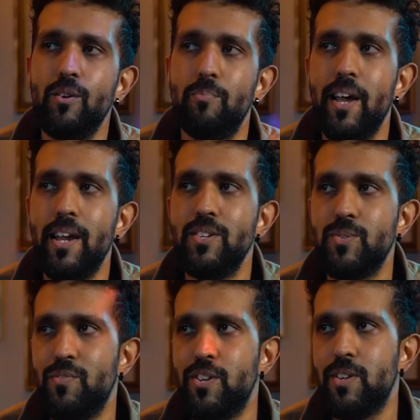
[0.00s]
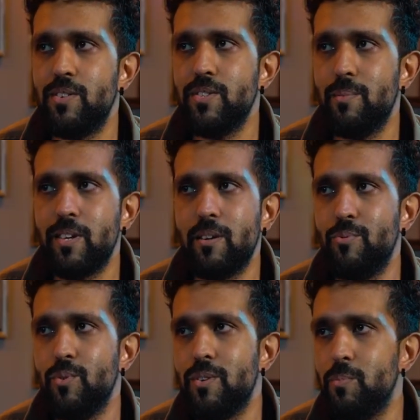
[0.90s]
your playlist if you're doing something
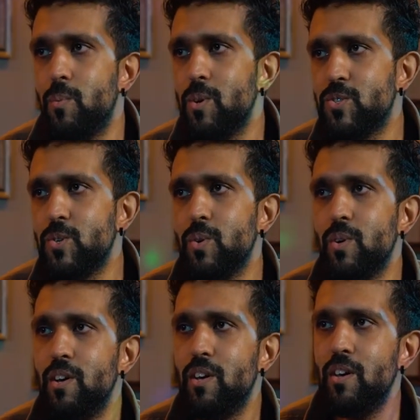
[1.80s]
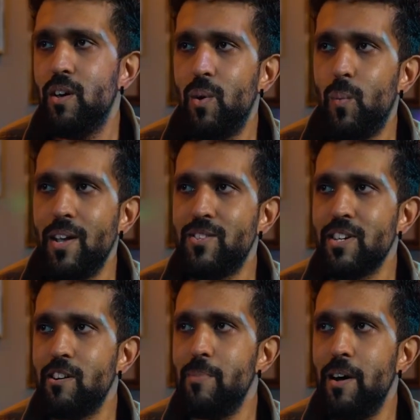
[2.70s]
abroad? What's your way to
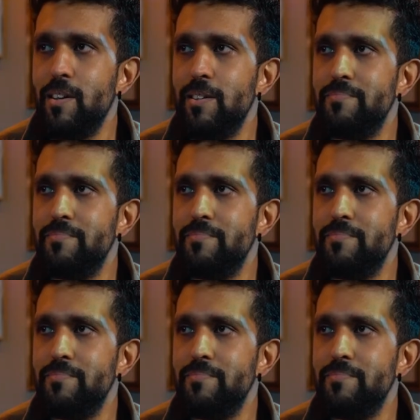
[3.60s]
go about it?